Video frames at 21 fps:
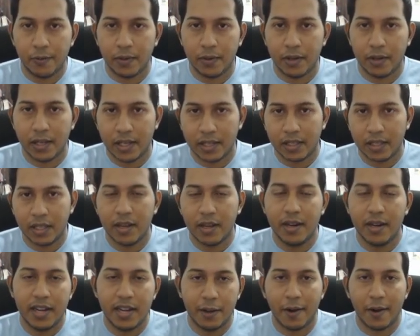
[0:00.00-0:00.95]
is the
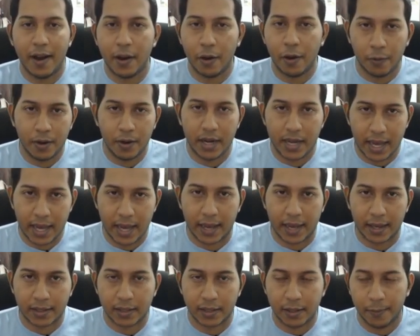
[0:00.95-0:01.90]
dy over
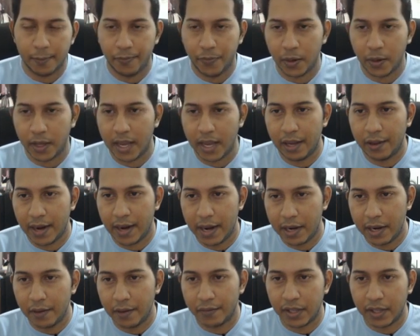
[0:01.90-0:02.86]
dx. Okay,
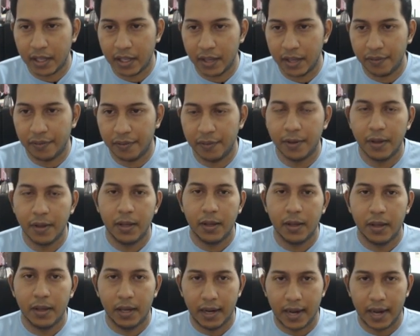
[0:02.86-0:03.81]
gradient of the curve.
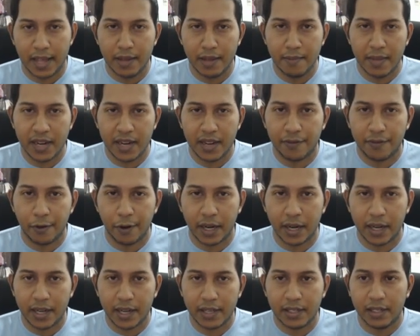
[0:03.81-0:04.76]
Another meaning for
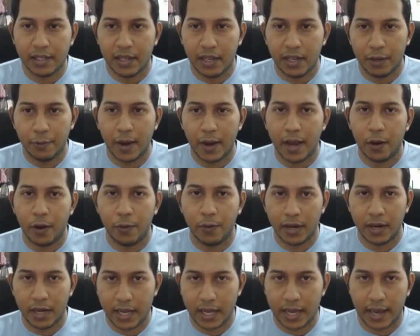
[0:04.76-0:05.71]
it is dy
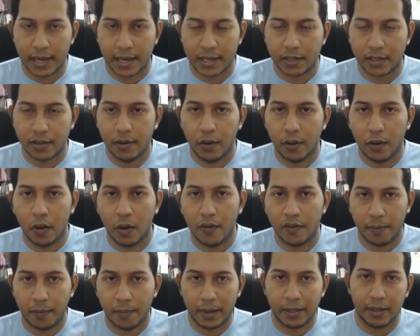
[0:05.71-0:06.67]
over dx
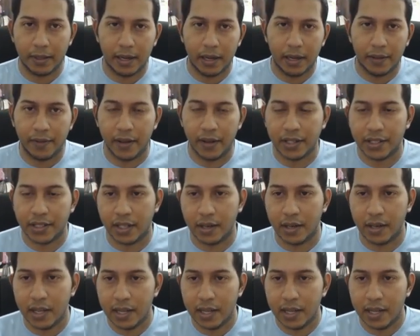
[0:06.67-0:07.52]
of a particular function. In